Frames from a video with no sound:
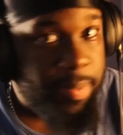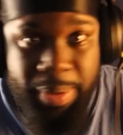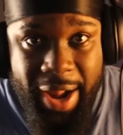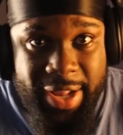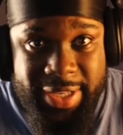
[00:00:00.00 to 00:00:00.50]

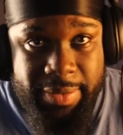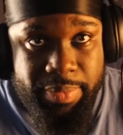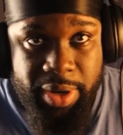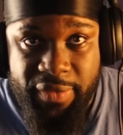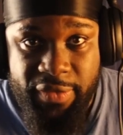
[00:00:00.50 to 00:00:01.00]
Plain and
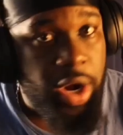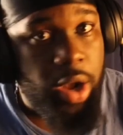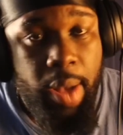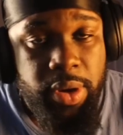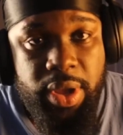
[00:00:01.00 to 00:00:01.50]
simple. If you're going to
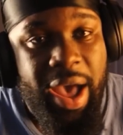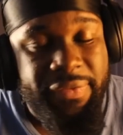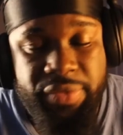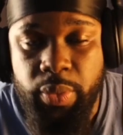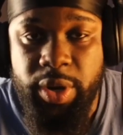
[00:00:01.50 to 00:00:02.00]
come out, you
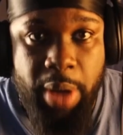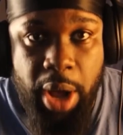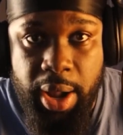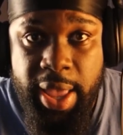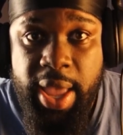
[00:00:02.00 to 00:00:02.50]
have to win the ball.